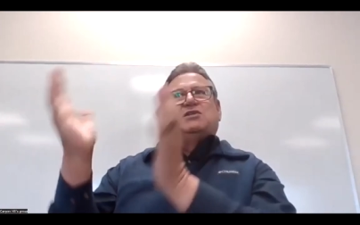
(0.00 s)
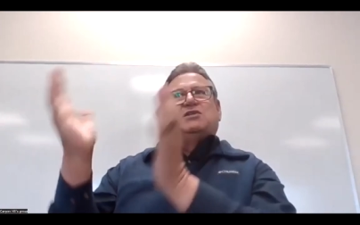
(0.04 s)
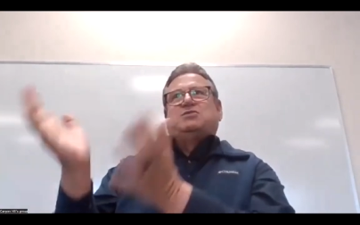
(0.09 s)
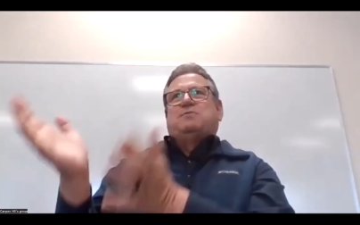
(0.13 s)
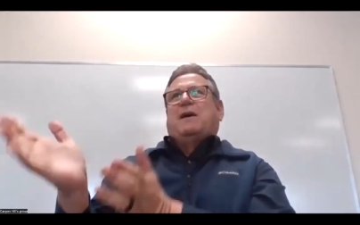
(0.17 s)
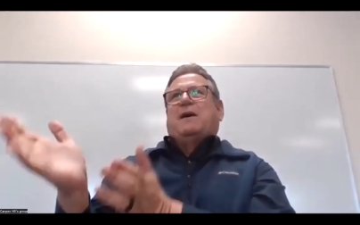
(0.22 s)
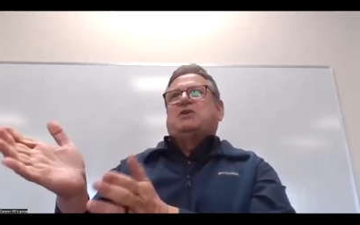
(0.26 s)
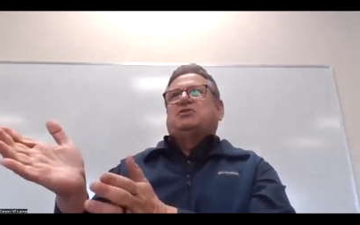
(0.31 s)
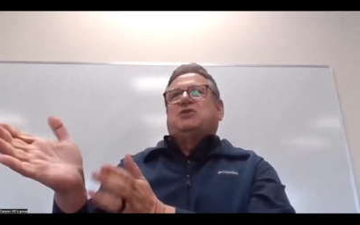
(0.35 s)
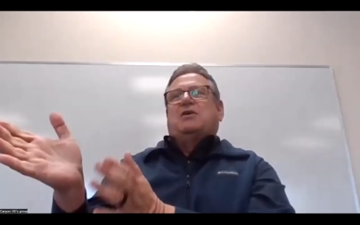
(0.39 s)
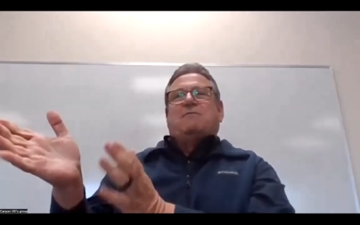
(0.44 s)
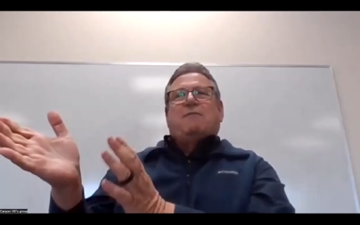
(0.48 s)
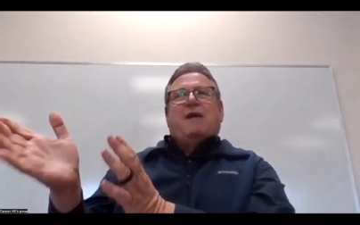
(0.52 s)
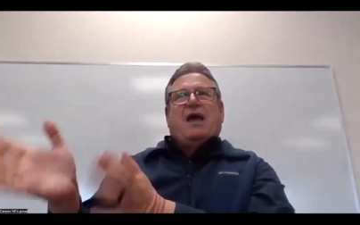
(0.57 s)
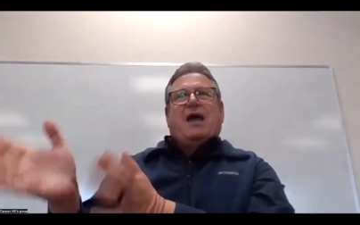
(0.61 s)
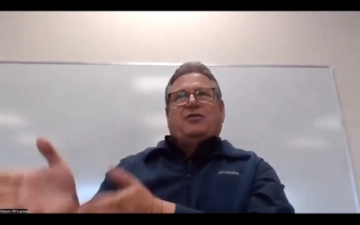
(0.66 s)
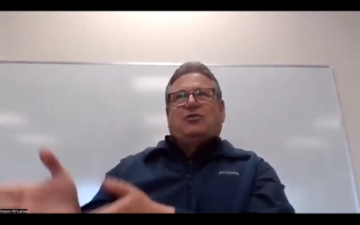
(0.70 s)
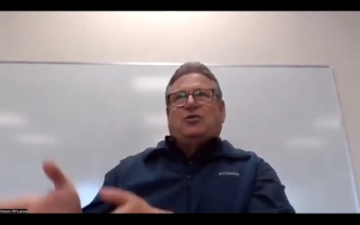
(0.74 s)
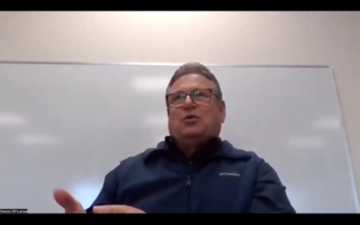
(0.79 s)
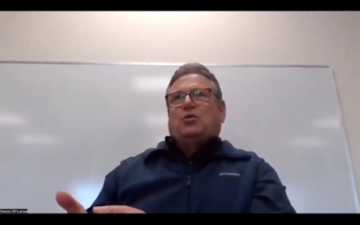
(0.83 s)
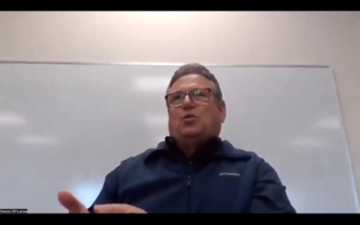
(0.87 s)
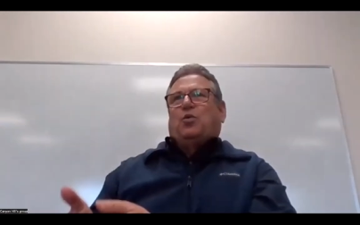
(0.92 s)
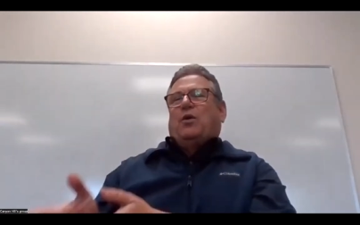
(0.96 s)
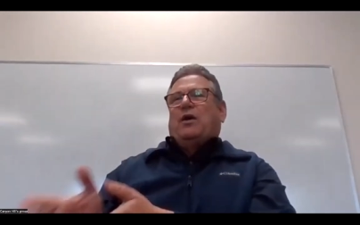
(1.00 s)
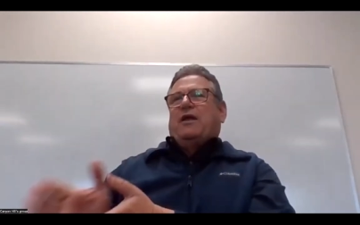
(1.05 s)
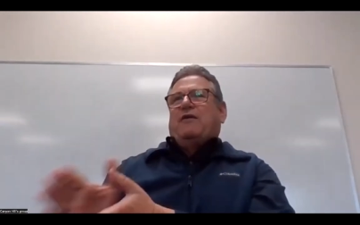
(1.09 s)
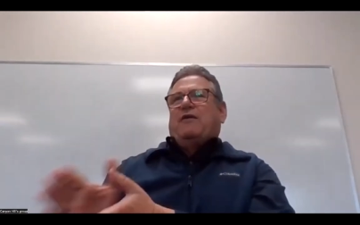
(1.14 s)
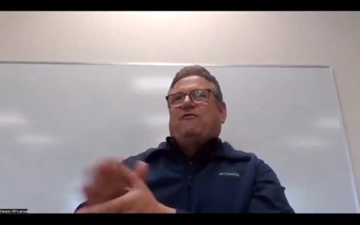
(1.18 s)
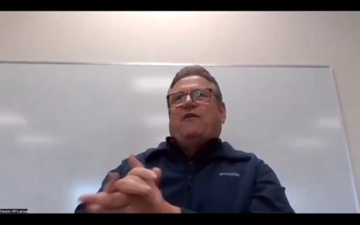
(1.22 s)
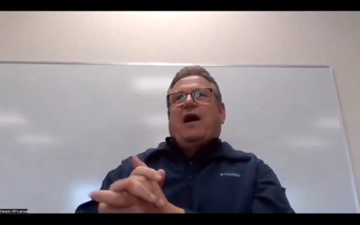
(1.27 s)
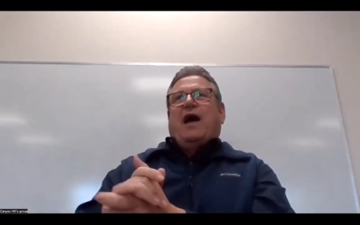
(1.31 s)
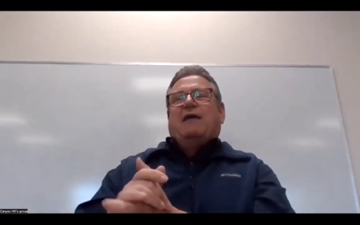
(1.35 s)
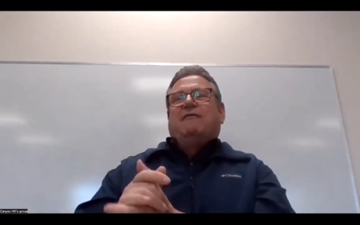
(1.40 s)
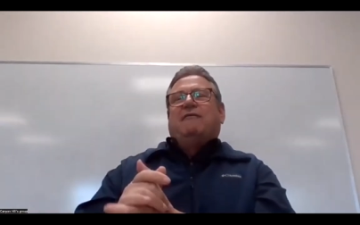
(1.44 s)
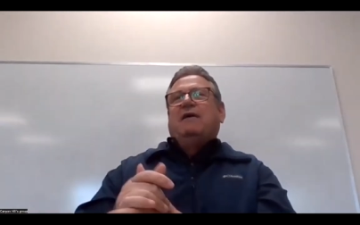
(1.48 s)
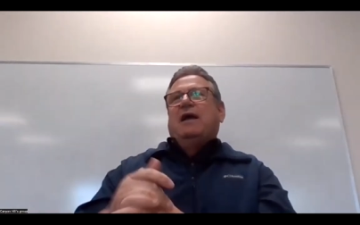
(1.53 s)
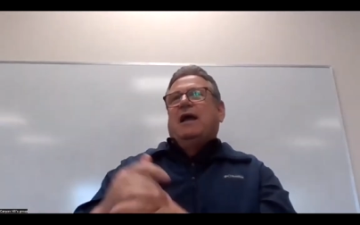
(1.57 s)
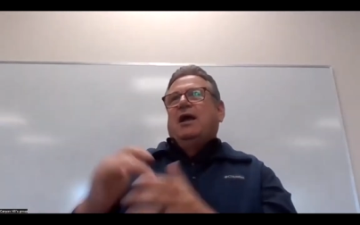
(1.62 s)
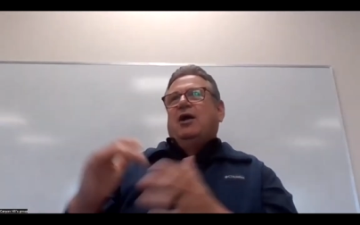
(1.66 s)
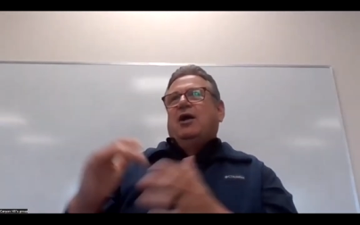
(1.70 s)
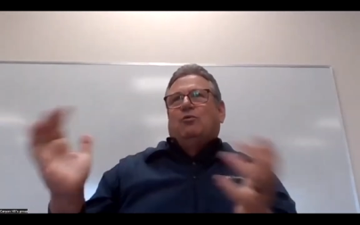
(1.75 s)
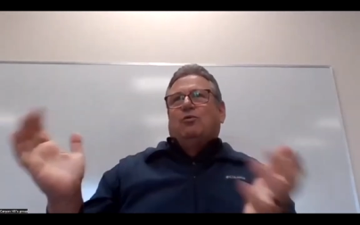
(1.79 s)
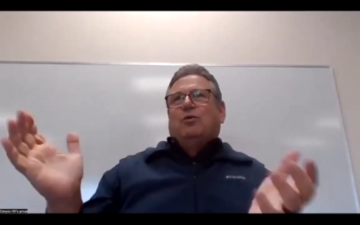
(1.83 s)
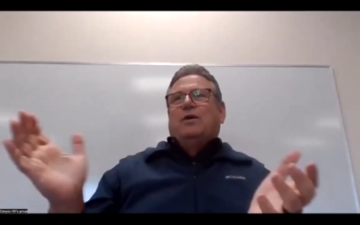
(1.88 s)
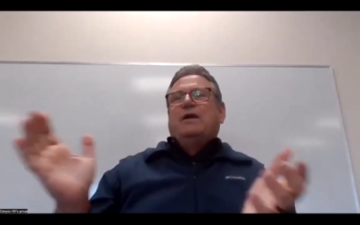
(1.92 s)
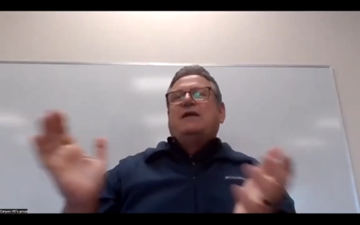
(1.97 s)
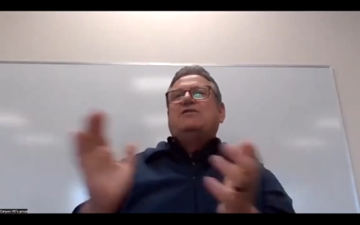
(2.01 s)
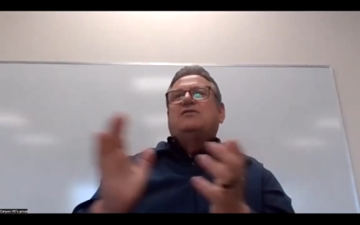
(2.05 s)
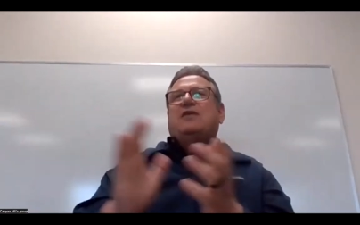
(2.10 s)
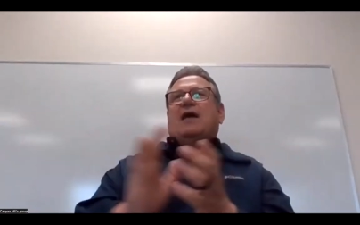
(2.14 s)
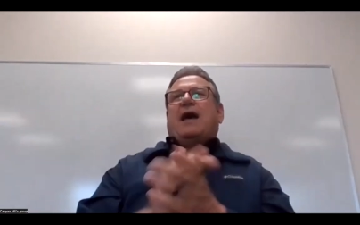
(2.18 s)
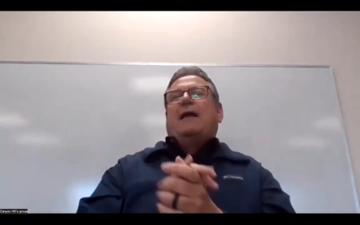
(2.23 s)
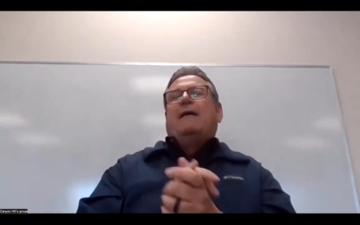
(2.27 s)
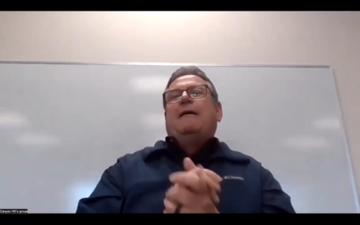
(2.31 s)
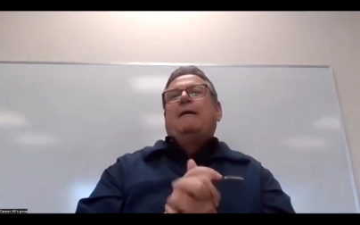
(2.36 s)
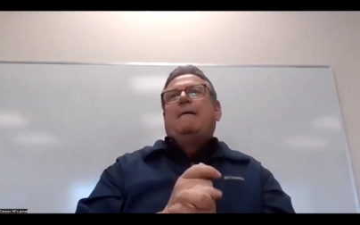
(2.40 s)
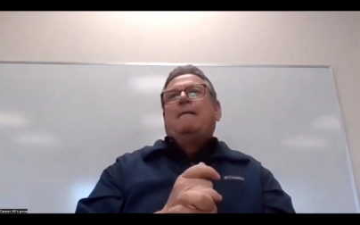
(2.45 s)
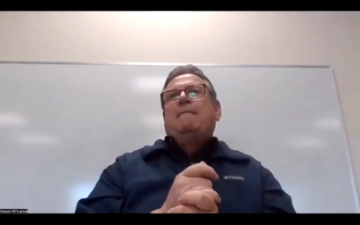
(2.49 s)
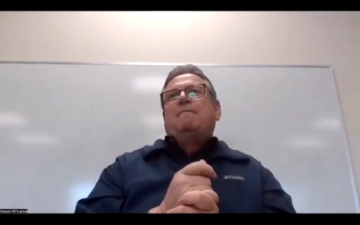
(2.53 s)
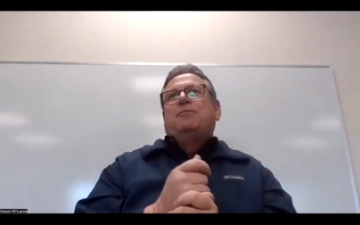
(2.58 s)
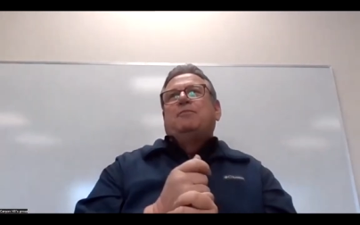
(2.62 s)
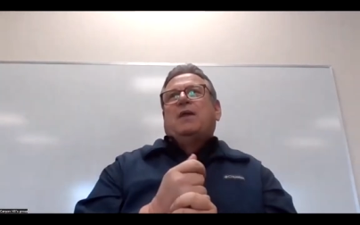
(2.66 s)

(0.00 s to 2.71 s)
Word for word: especially Matthew 25, read that.